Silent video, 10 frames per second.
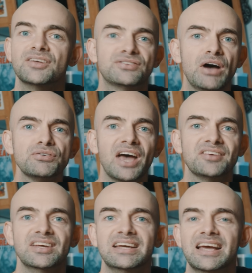
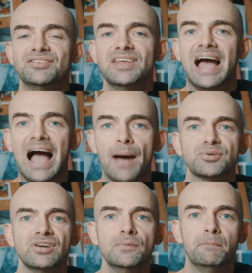Self-testing is the
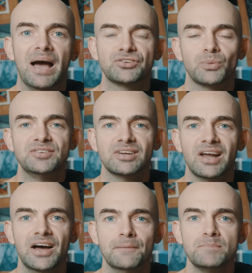absolute best way to
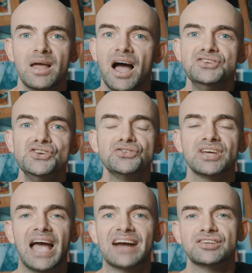learn, and
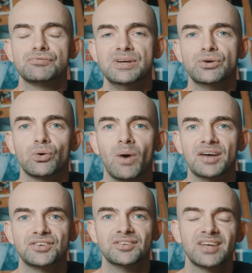using active recall
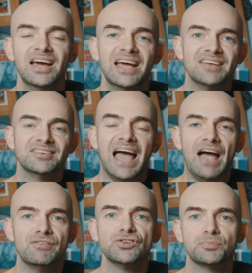questions is an
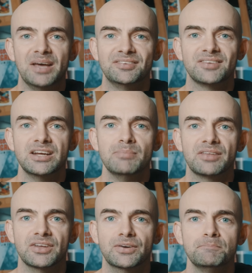evidence-based study
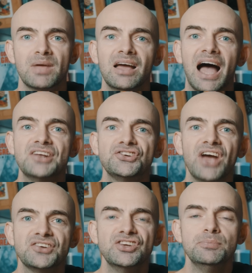method. And
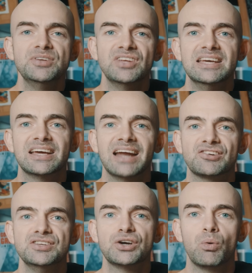ChatGPT can
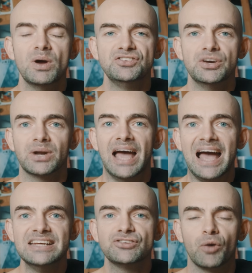actually quiz you on
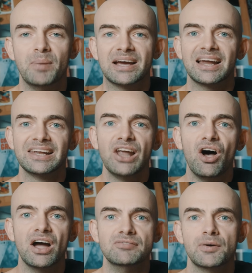any topic
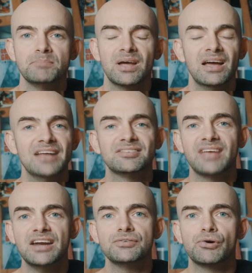live.
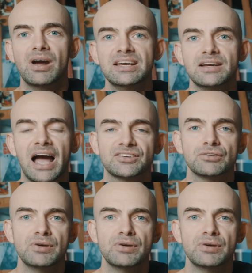Instead of creating active